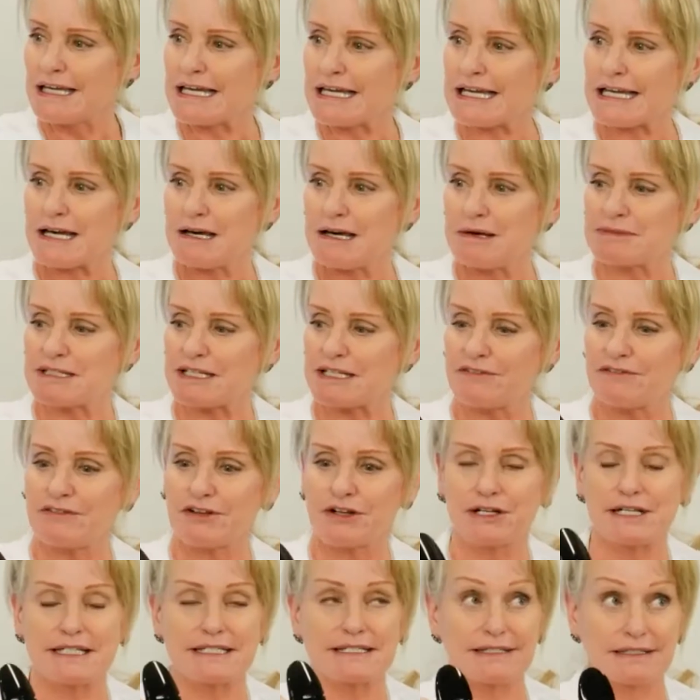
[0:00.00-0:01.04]
It comes in a
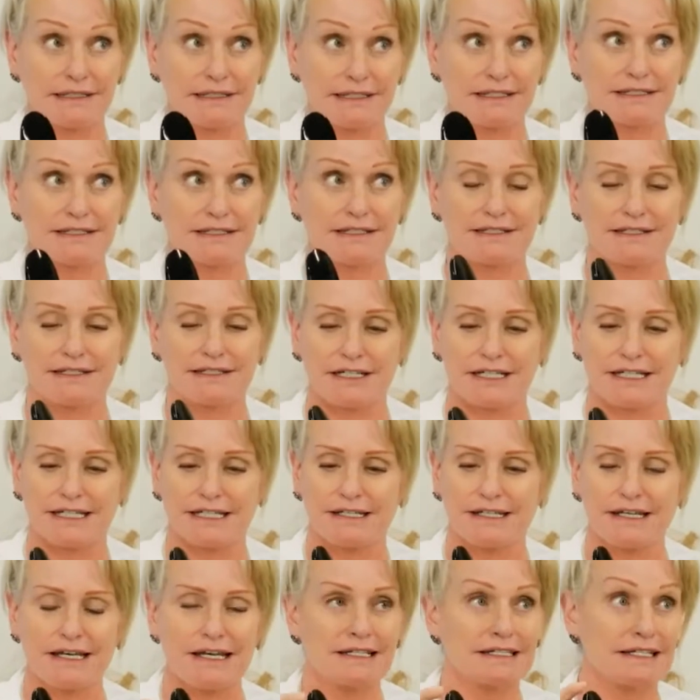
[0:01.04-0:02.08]
very sleek
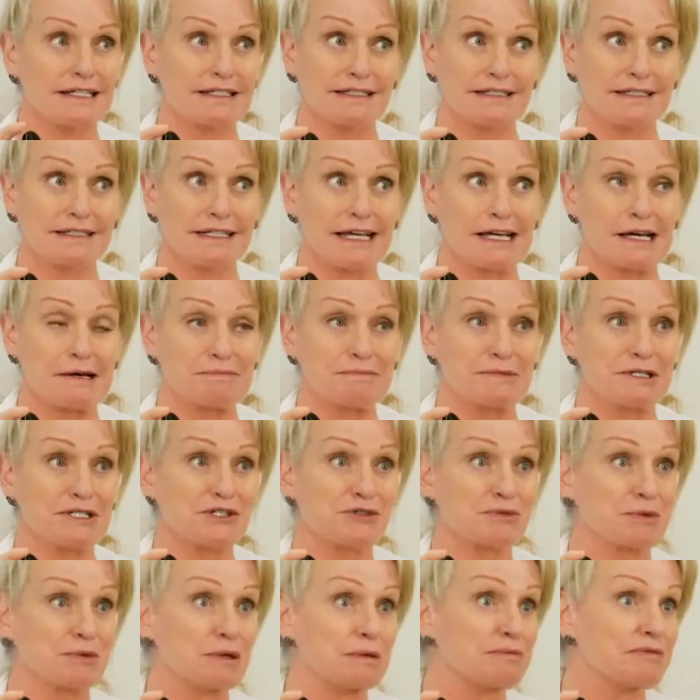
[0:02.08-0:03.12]
design. Doesn't take up
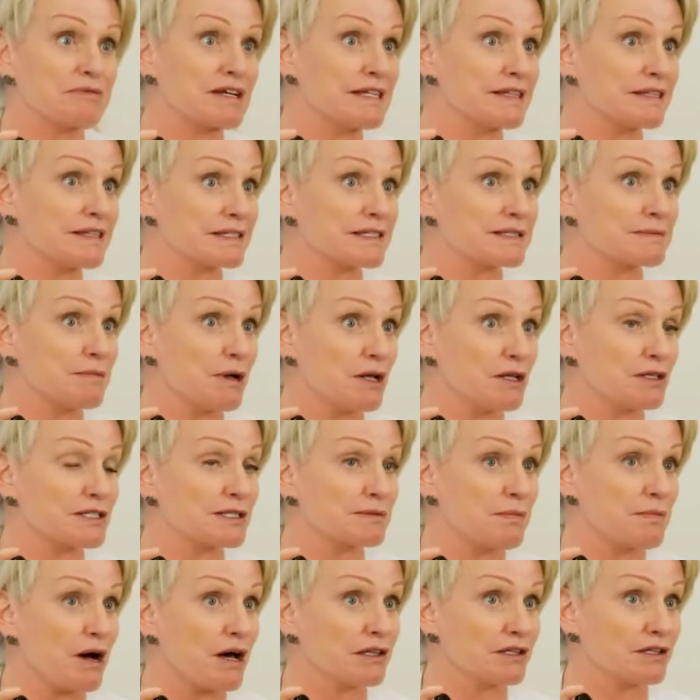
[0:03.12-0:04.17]
much room in the small
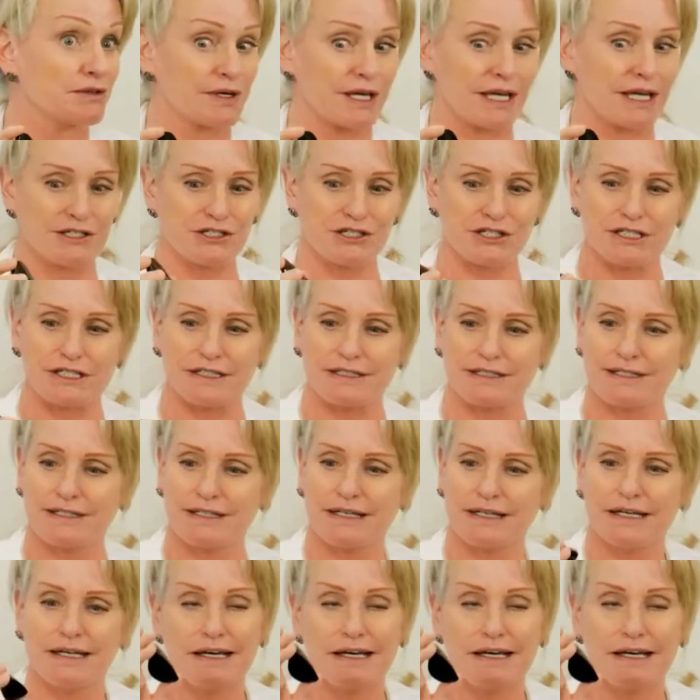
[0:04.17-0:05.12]
spa locations.